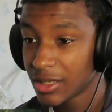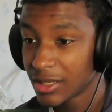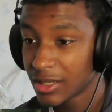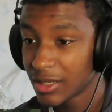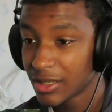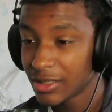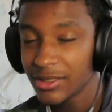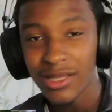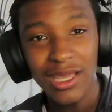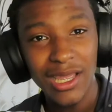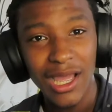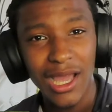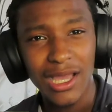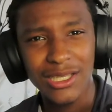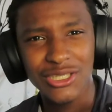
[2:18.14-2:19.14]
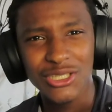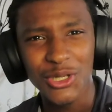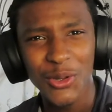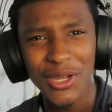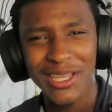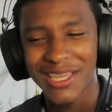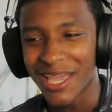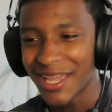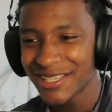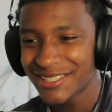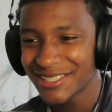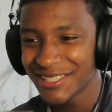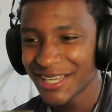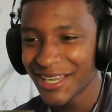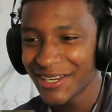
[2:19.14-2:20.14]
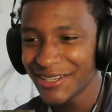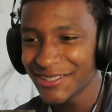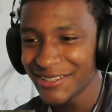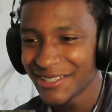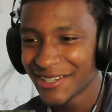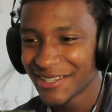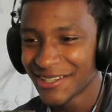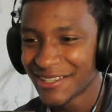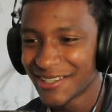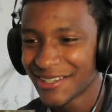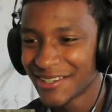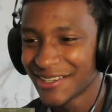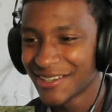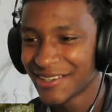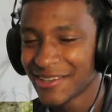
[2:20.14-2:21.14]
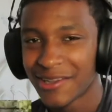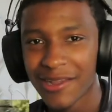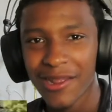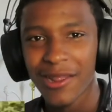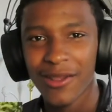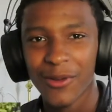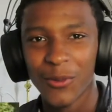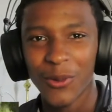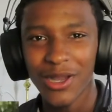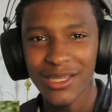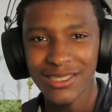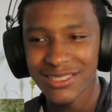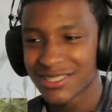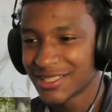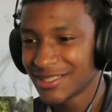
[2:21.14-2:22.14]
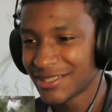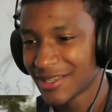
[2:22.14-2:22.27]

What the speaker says: They got Sean Kingston here? What?